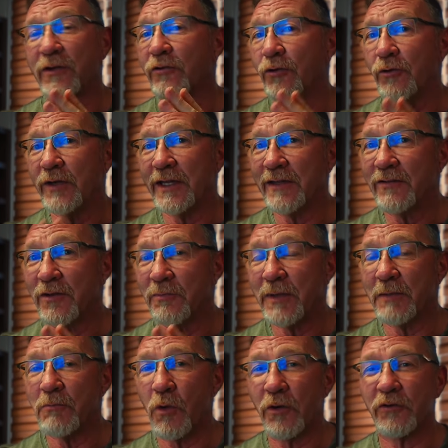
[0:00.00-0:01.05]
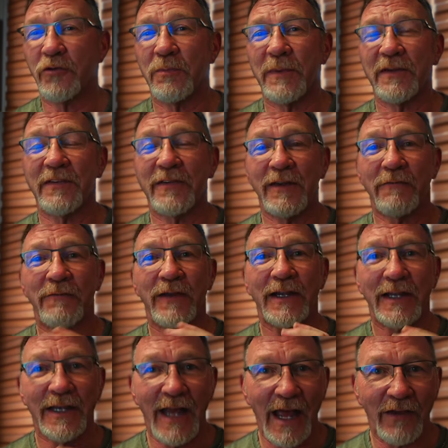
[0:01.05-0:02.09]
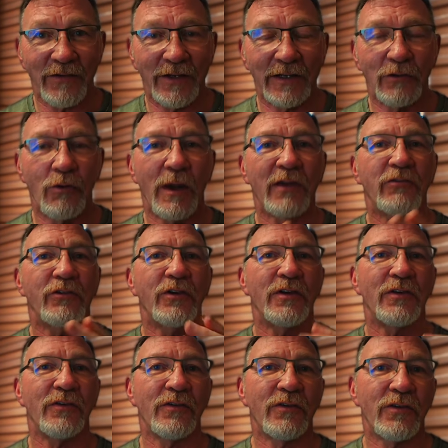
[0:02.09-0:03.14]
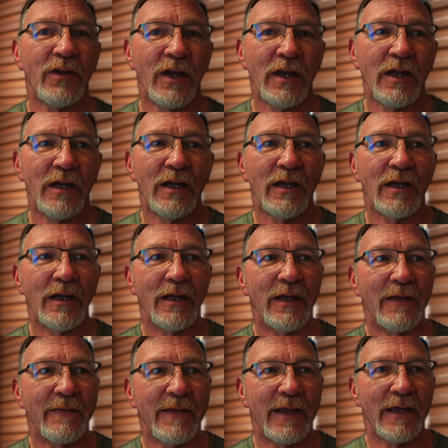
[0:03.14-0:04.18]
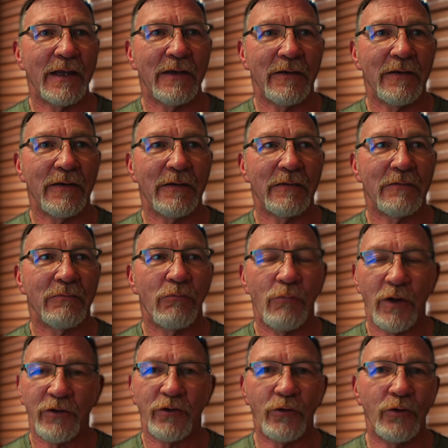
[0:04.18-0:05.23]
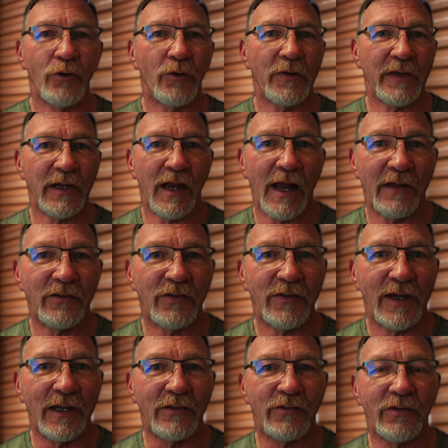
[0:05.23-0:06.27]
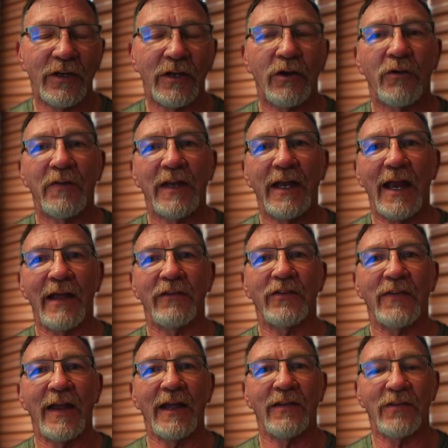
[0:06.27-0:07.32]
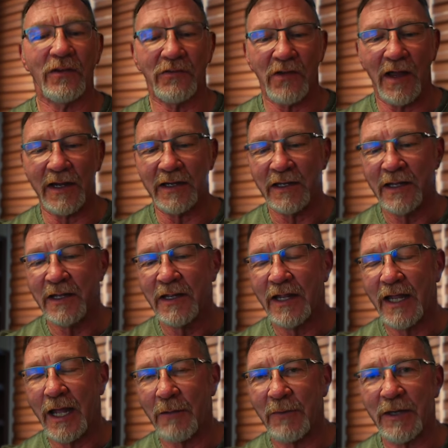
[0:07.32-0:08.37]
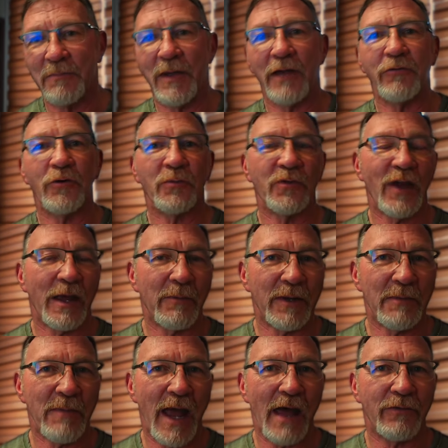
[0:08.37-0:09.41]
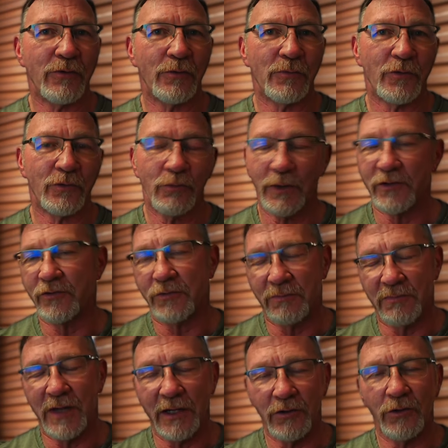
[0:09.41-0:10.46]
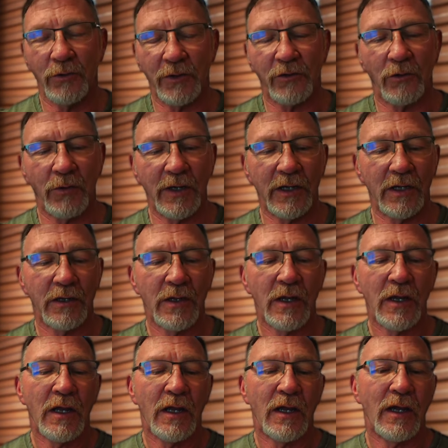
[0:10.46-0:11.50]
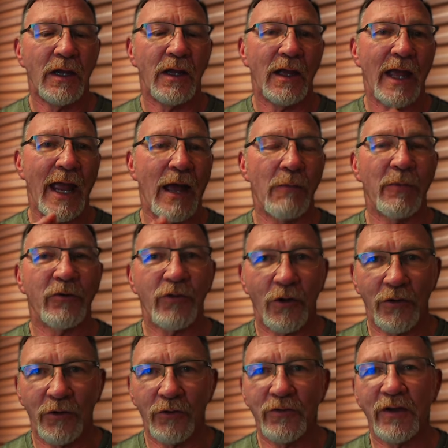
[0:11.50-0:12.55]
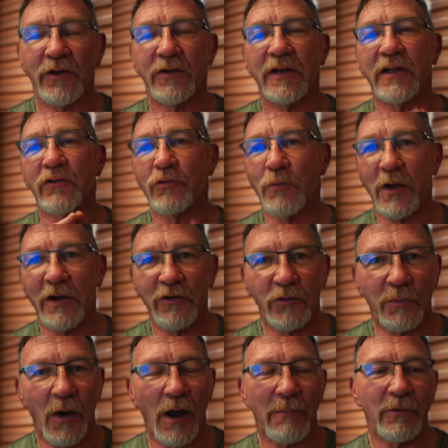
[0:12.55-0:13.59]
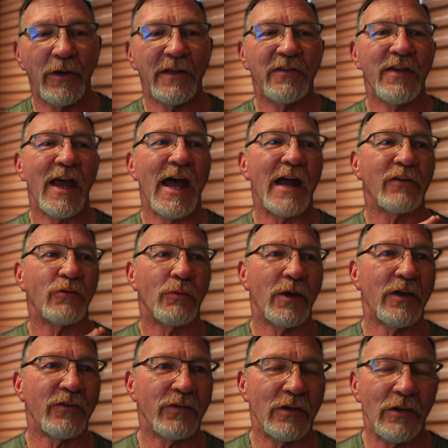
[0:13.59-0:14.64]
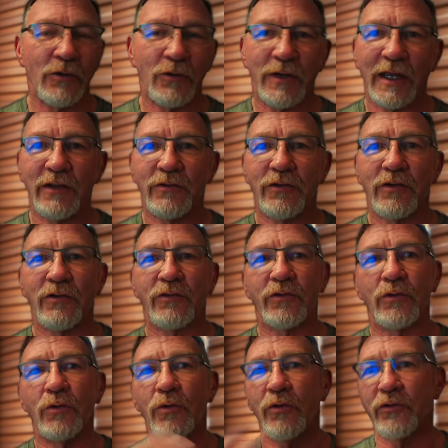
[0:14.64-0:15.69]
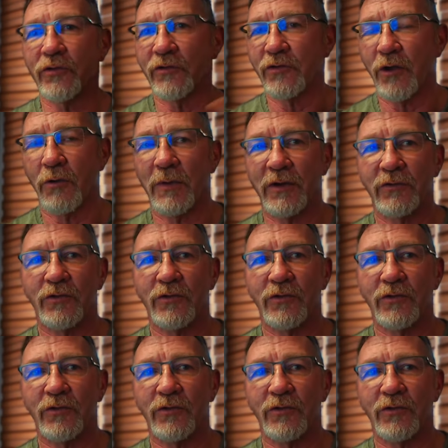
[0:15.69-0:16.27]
is you need to be more specific in asking questions uh, than what you do in the United States. You know, in the United States, it's like how many bedrooms, how many bathrooms, which they do in Korea. Uh, how much are utilities? What is property tax? What is the location of schools, and so on and